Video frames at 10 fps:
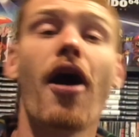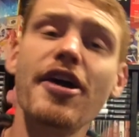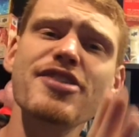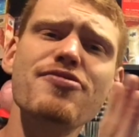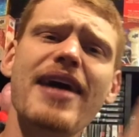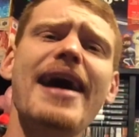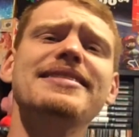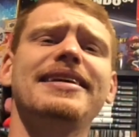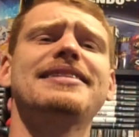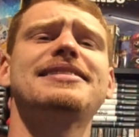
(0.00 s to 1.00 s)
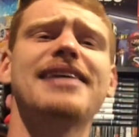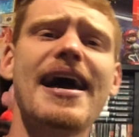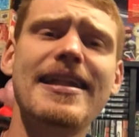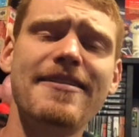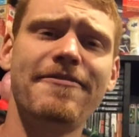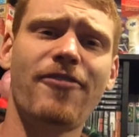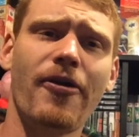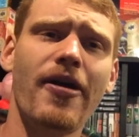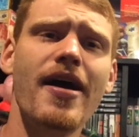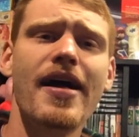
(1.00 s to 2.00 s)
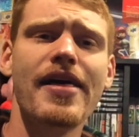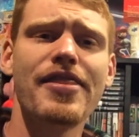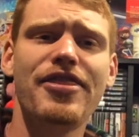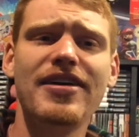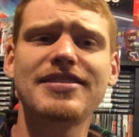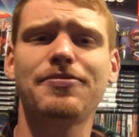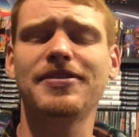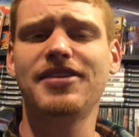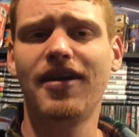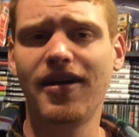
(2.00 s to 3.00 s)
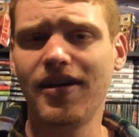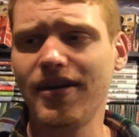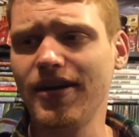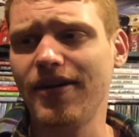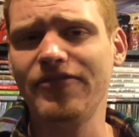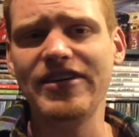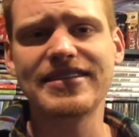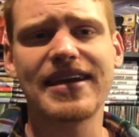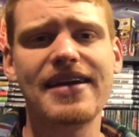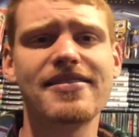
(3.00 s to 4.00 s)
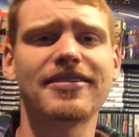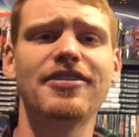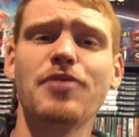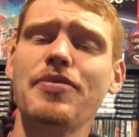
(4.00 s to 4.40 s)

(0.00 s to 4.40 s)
Are you guys excited for this return of these characters?